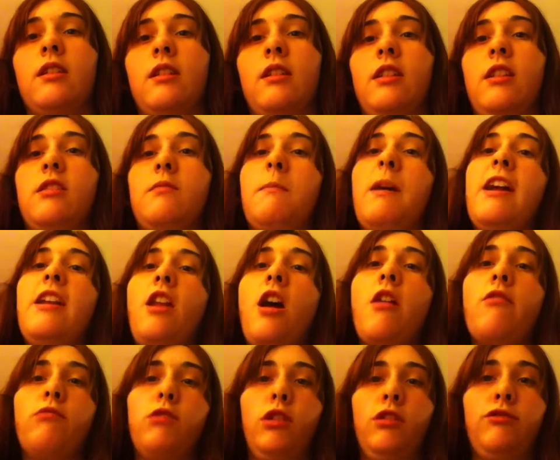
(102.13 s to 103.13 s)
This might
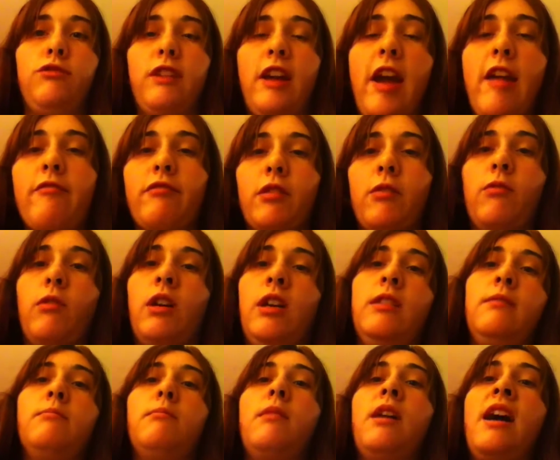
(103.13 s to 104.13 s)
not work for
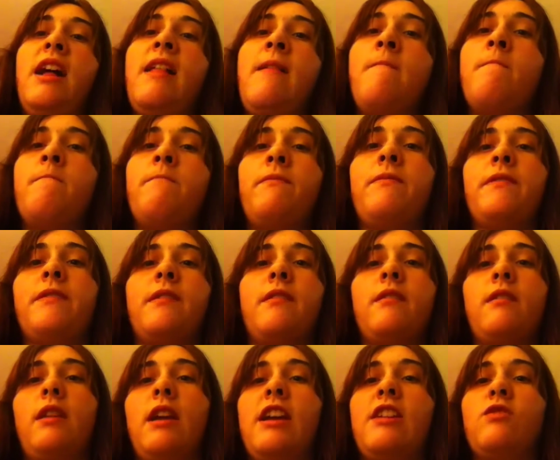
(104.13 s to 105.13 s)
everyone, but
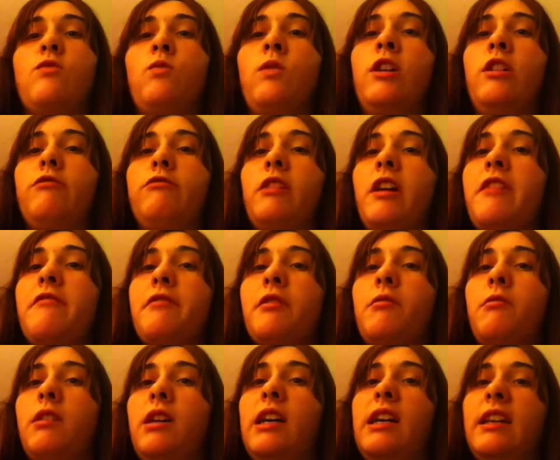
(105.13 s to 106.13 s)
as well for
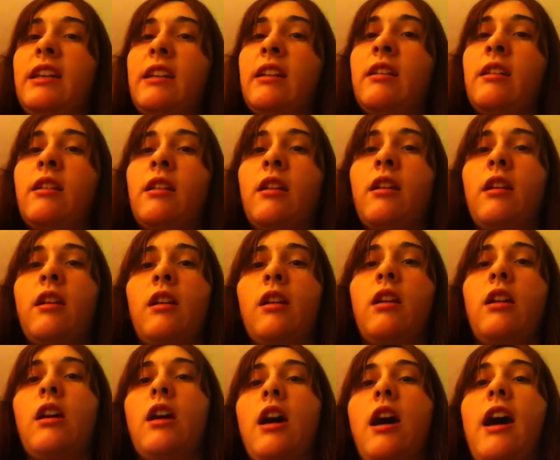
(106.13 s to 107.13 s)
everyone,
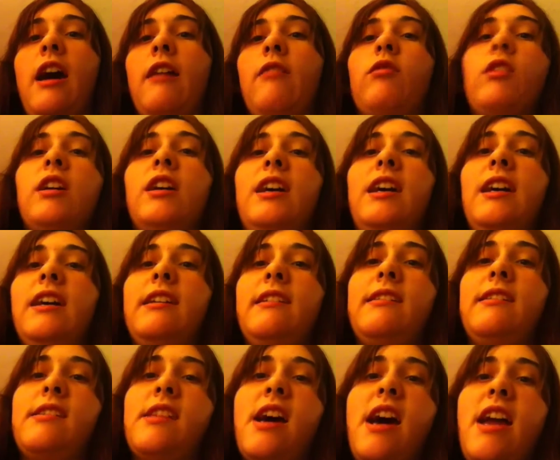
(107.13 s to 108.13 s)
I
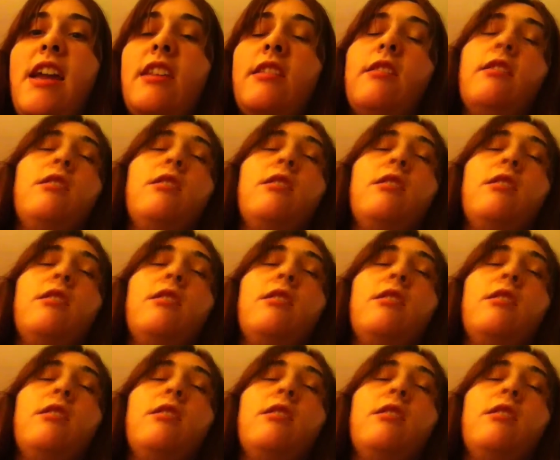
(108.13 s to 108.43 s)
realize that it's a